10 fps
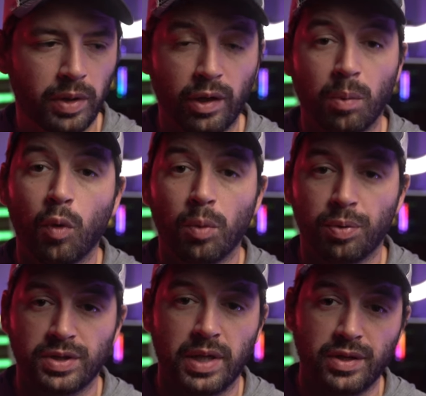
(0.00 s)
you know, more
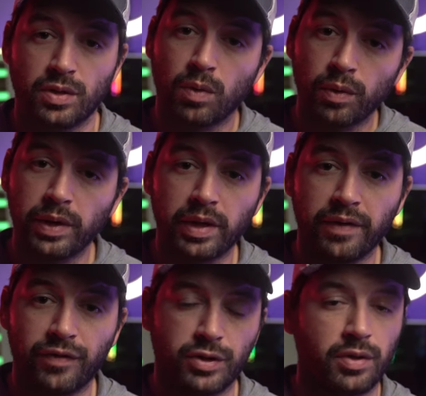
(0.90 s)
precise scrolling
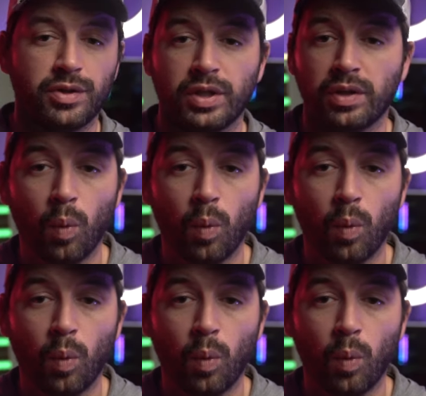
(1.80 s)
if you're searching the